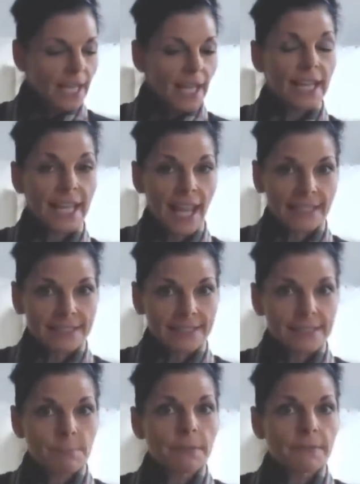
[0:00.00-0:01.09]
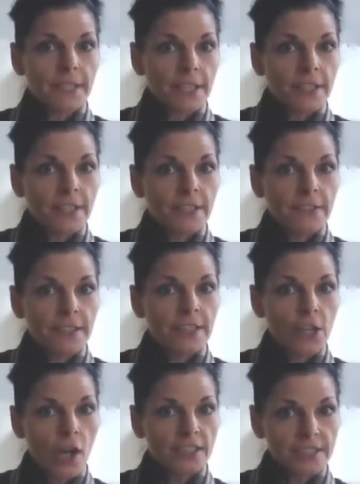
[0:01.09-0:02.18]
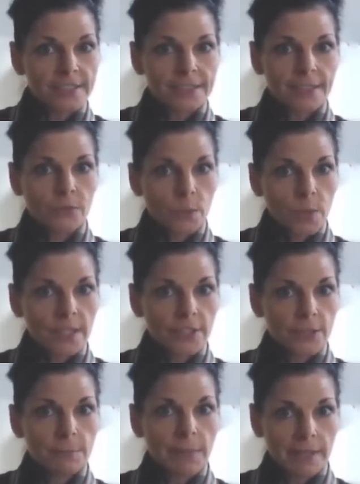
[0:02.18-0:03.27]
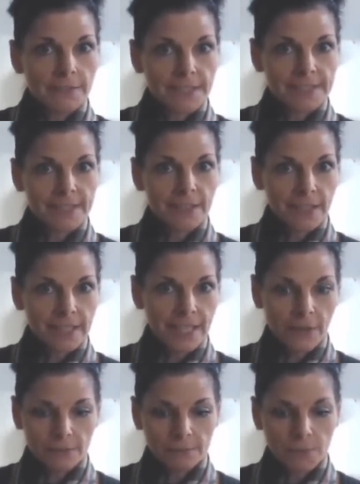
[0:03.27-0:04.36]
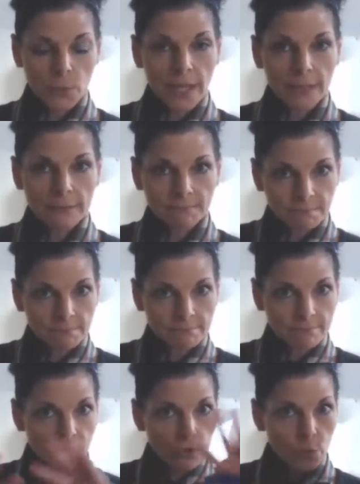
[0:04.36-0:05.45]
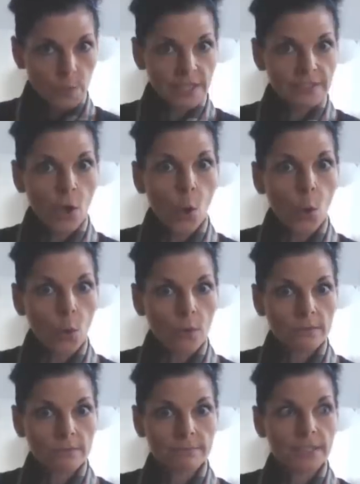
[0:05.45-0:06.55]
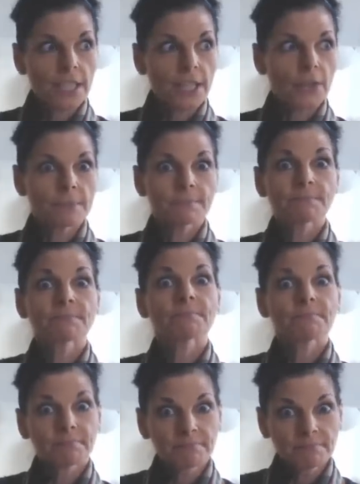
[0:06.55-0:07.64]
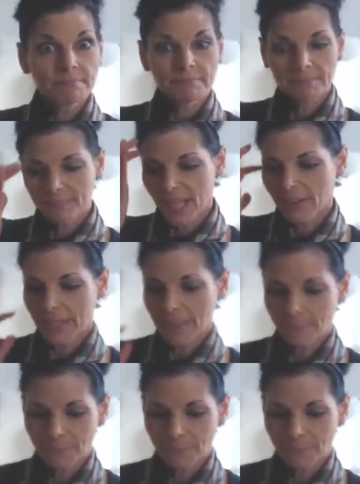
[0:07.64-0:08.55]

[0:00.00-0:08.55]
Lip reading: Again, very, very cautious of what you're manifesting right now, okay? Do it as a whole, you know? All right.